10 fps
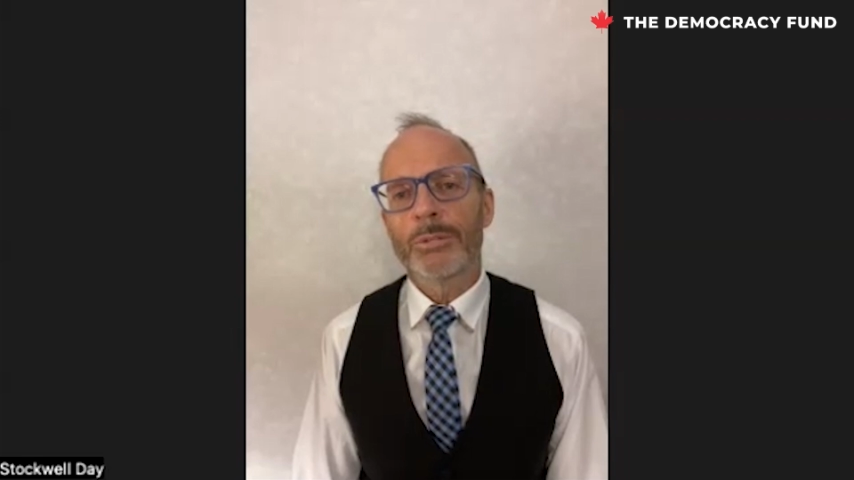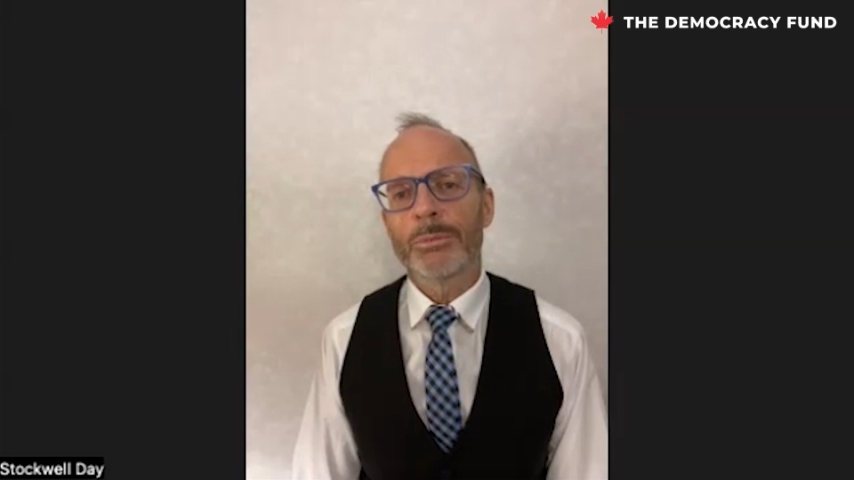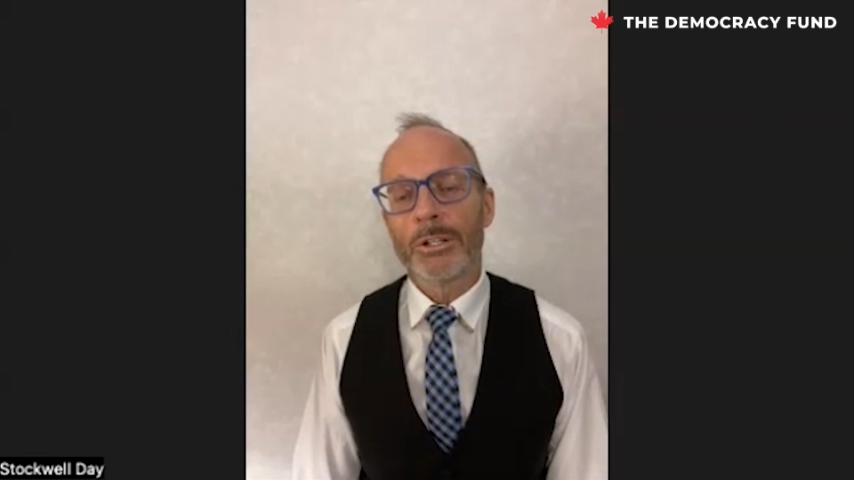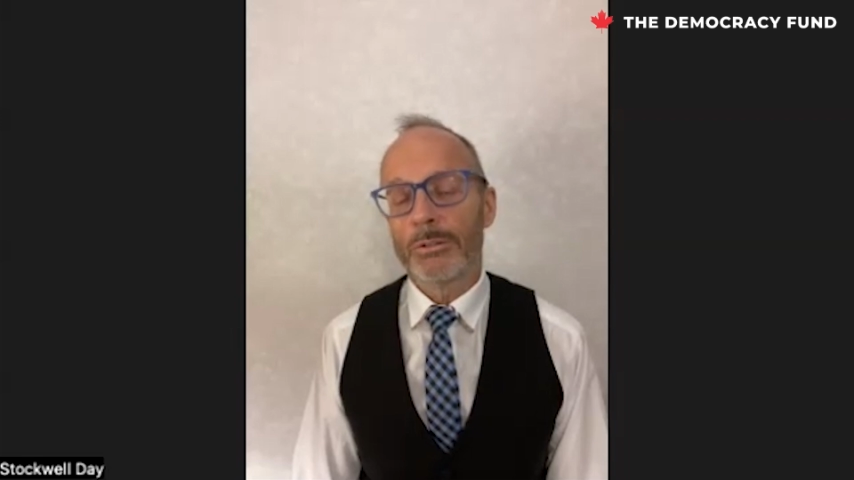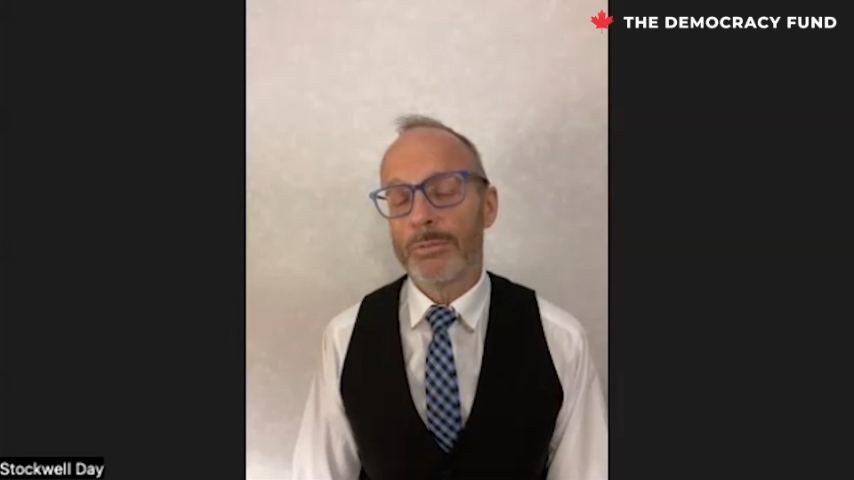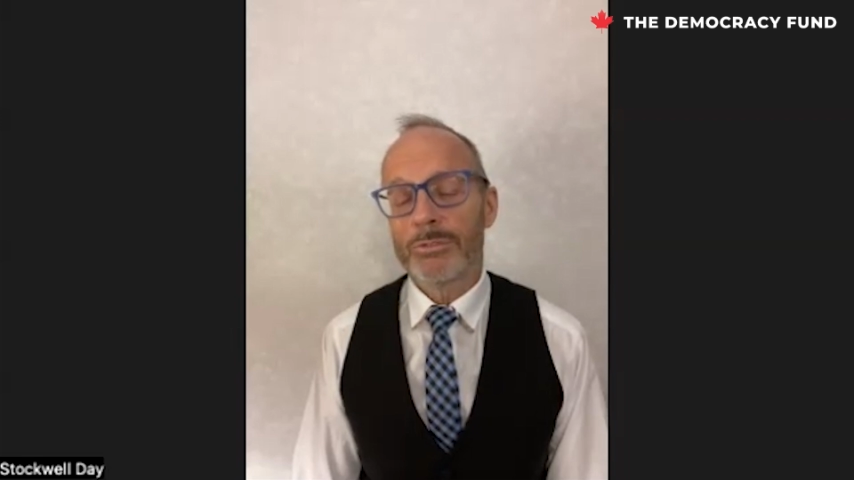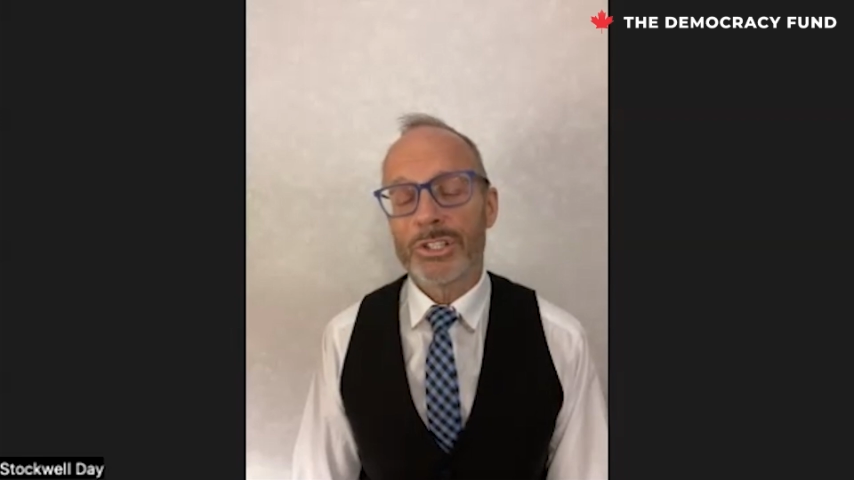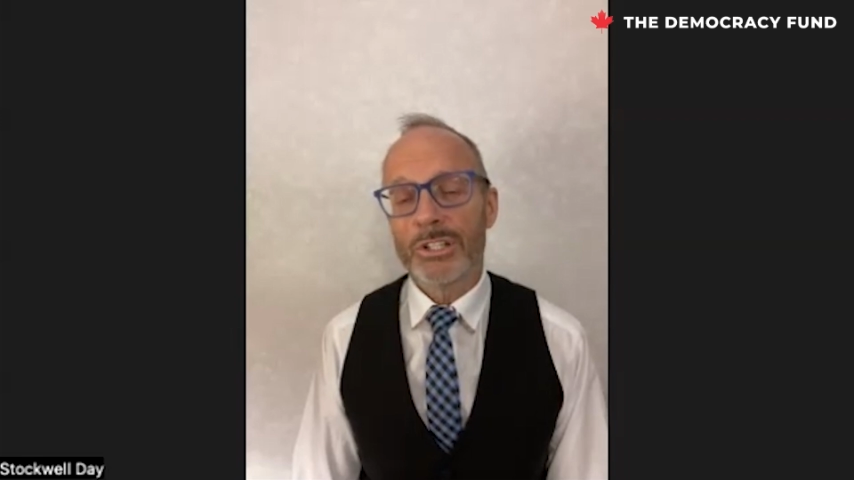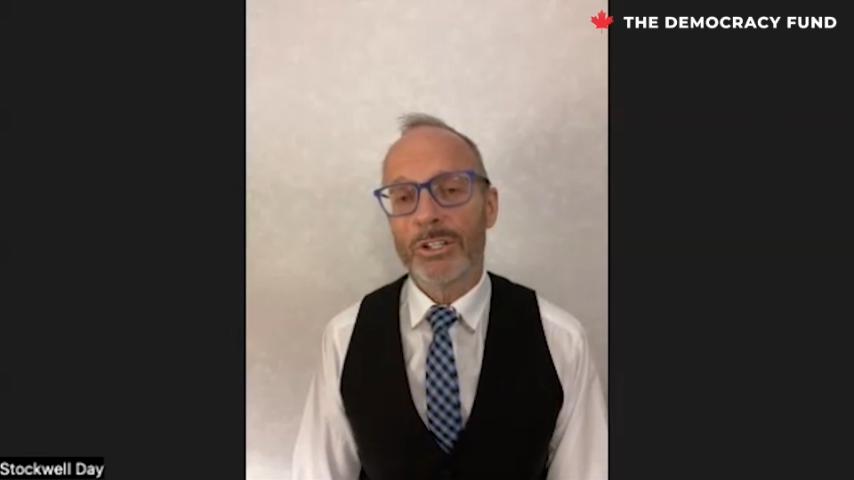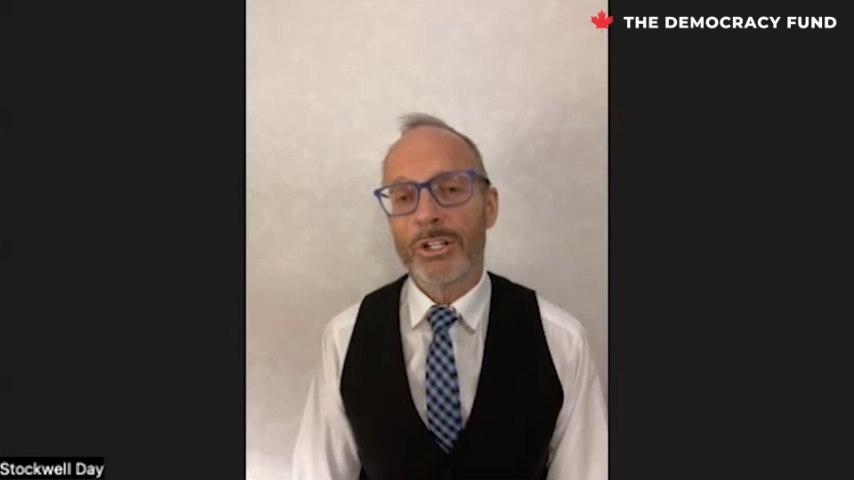but I'm
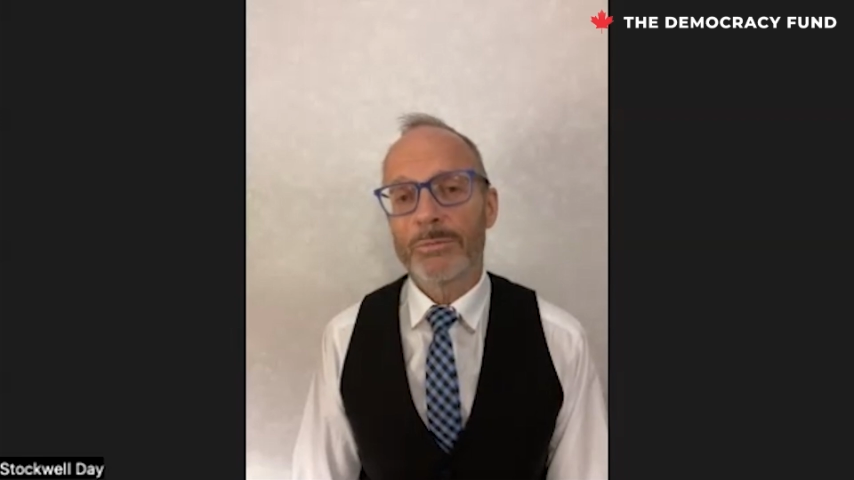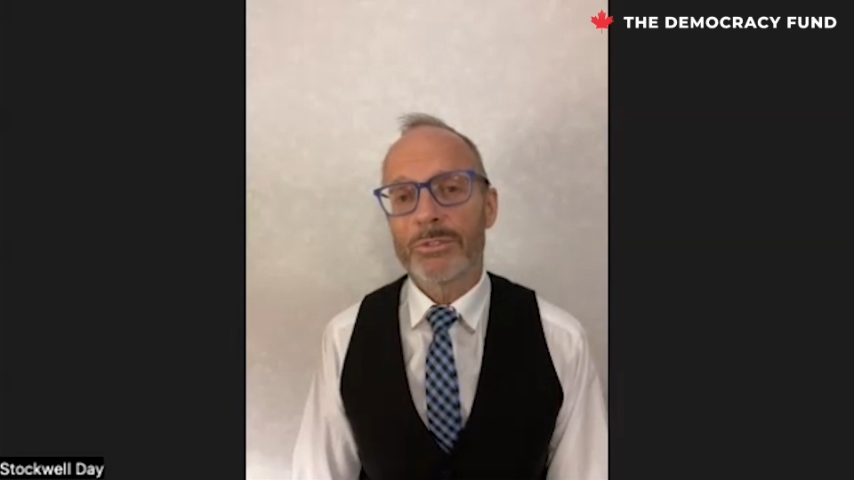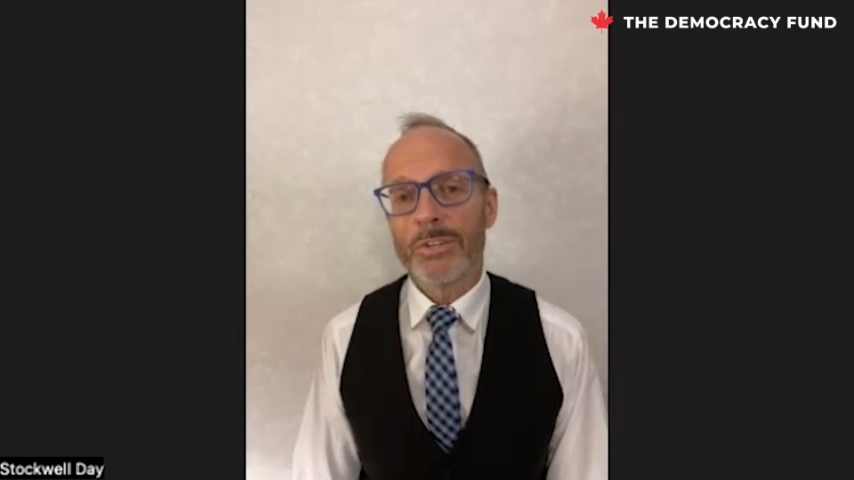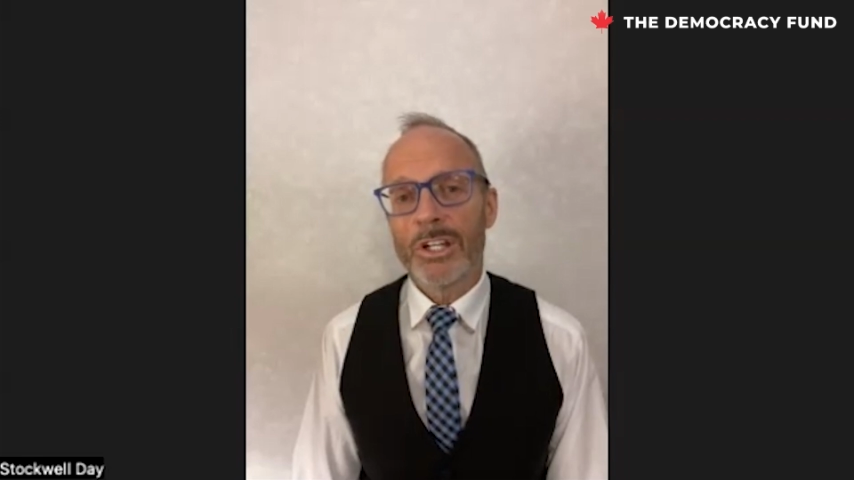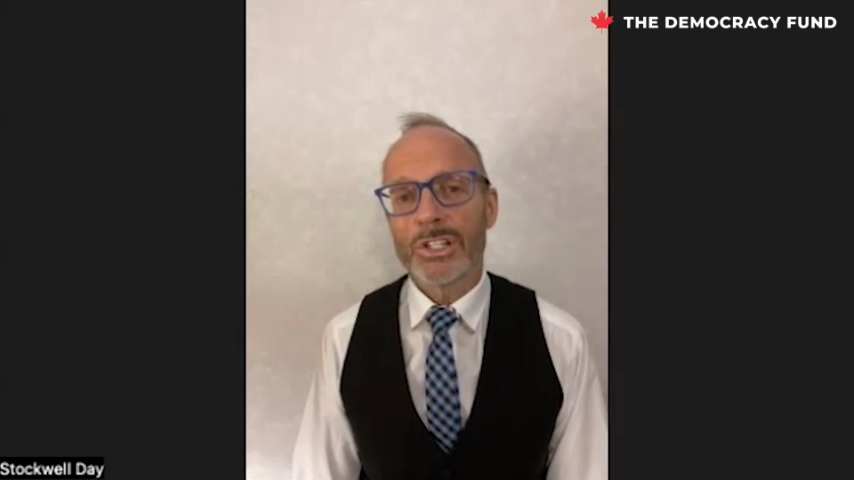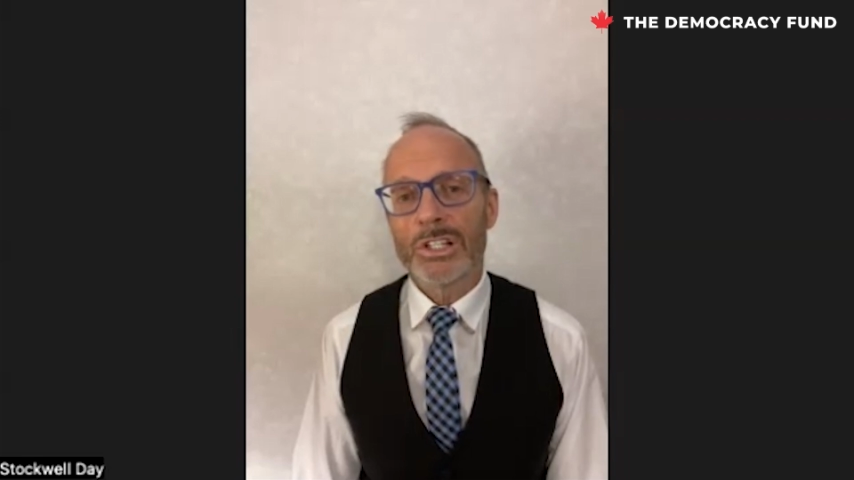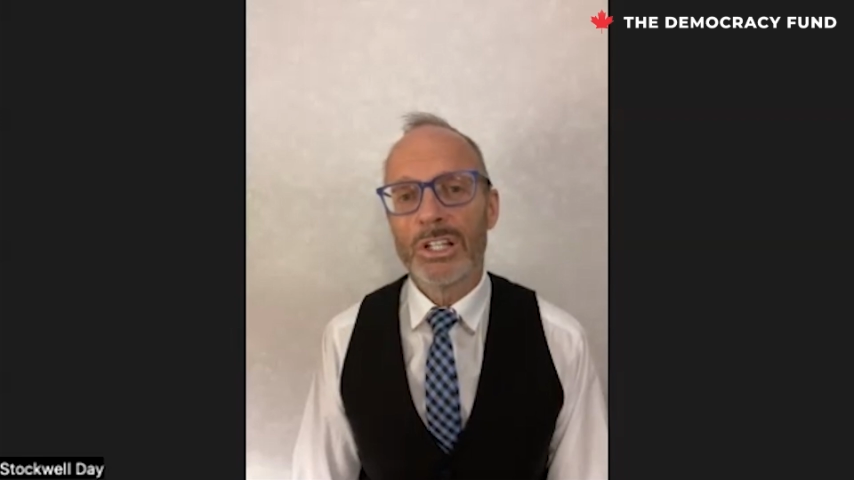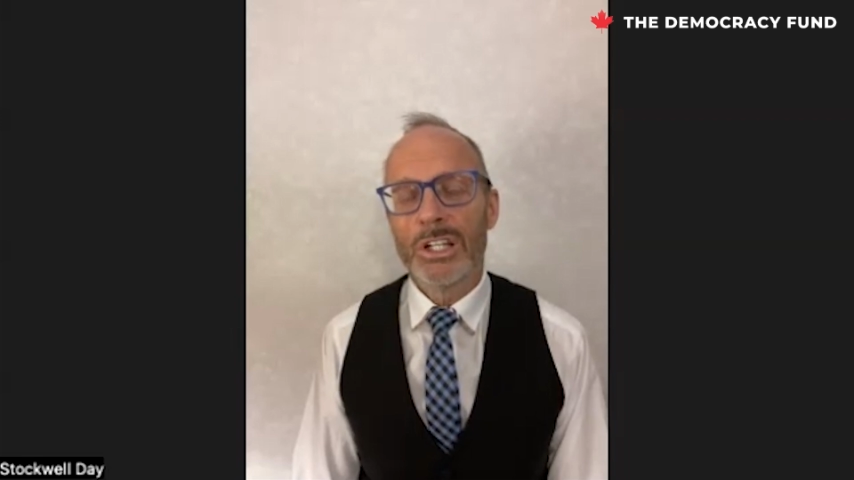just giving an observation.